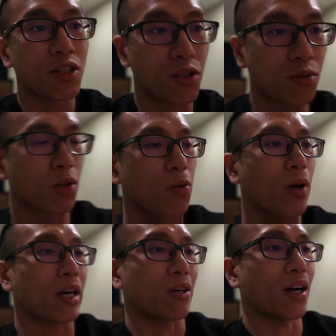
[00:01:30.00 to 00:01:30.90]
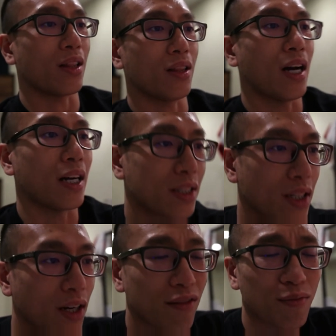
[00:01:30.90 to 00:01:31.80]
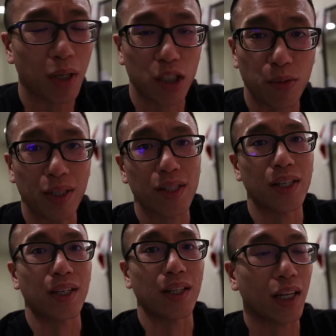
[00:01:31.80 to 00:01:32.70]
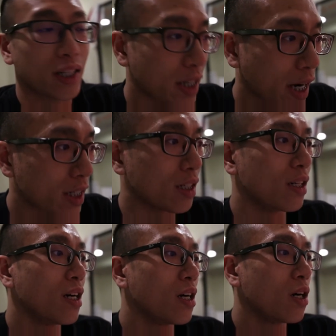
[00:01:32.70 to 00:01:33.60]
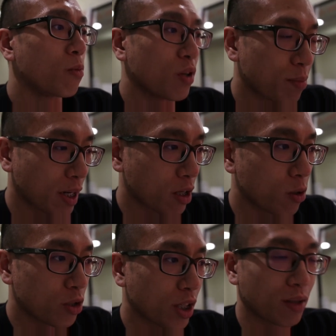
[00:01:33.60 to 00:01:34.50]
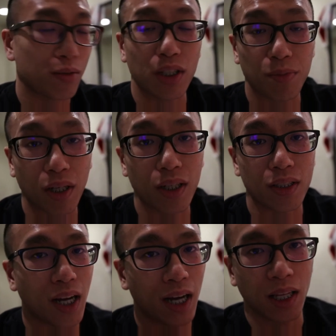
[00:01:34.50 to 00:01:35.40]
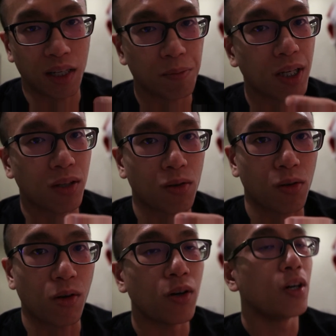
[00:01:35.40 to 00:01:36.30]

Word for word: do require a lot of measurements and a lot of data with my coaching just because I like being thorough.